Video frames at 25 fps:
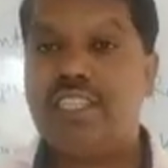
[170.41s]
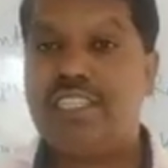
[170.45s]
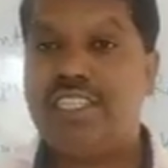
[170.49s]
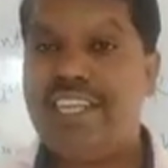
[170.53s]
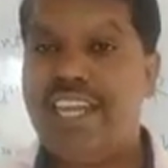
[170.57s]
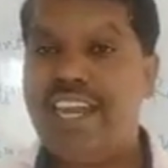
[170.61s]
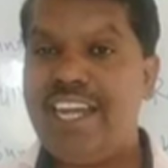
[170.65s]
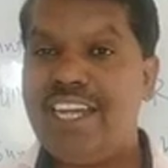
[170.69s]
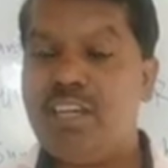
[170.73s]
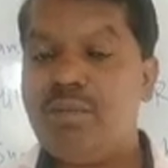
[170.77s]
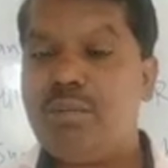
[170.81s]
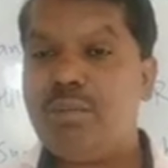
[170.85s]

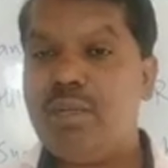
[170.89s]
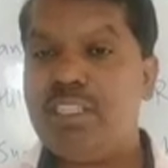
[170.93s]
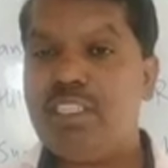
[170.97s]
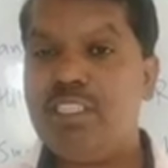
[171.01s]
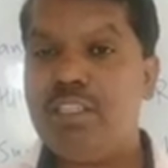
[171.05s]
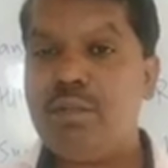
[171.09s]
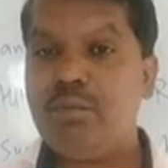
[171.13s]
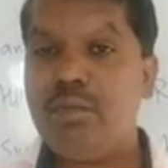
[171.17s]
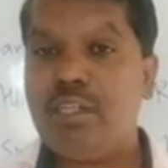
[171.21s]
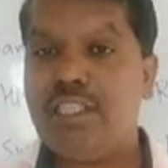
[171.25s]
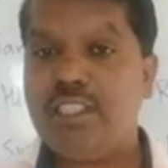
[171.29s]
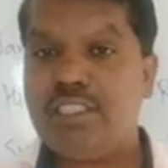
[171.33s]
that
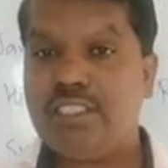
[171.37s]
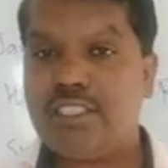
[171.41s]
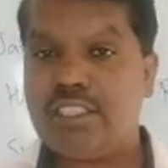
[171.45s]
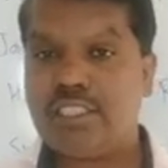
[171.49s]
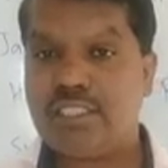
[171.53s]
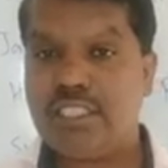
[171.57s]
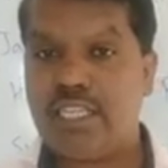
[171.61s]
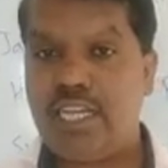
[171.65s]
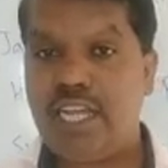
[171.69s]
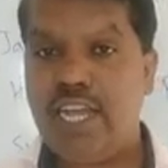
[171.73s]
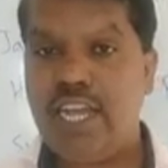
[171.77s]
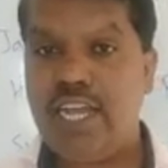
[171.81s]

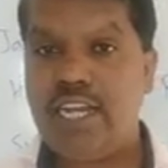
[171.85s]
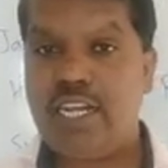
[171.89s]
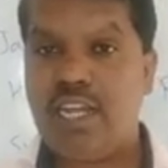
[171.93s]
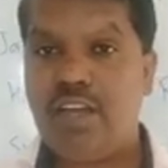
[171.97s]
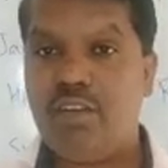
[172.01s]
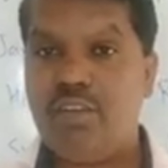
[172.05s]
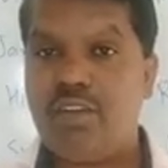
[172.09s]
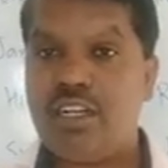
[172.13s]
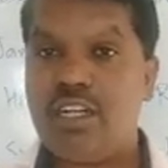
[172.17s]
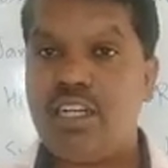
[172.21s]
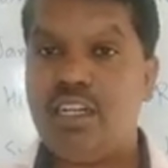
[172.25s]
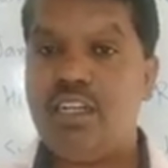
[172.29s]
measurements and
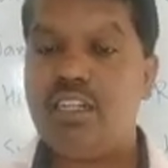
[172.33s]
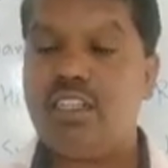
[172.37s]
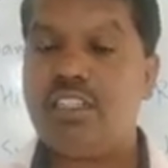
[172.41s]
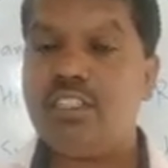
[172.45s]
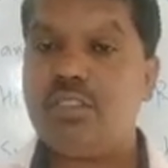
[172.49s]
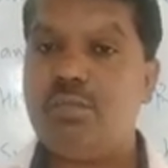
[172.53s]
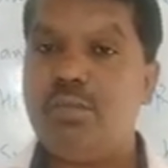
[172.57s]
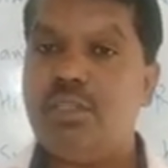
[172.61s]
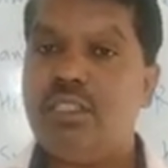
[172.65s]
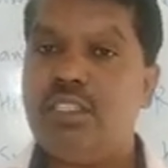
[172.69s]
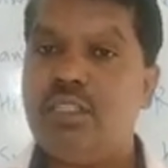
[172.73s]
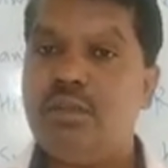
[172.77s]
our
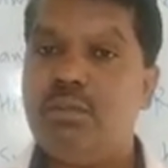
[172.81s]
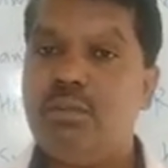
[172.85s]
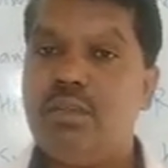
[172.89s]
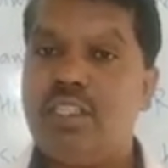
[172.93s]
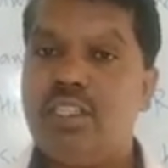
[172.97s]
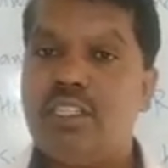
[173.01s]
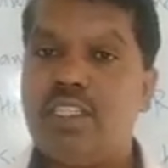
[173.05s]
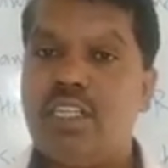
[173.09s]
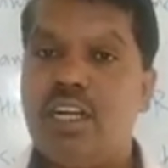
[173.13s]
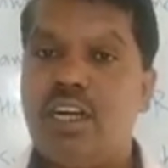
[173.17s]
Earth's measurement,